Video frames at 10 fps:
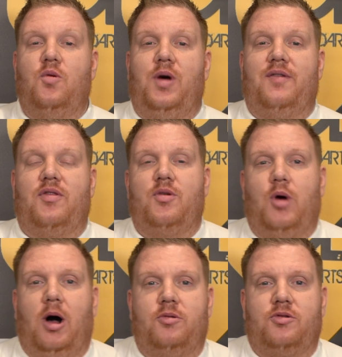with the
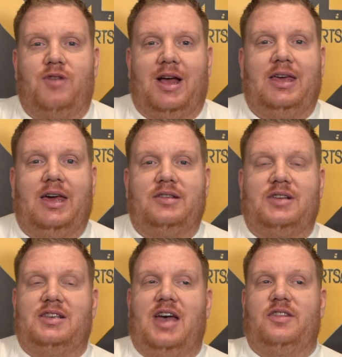world rankings
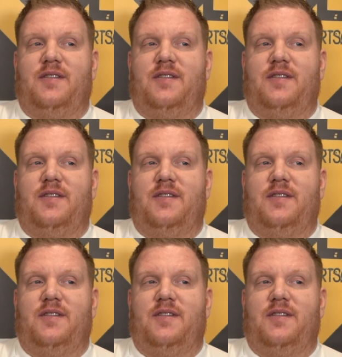as they are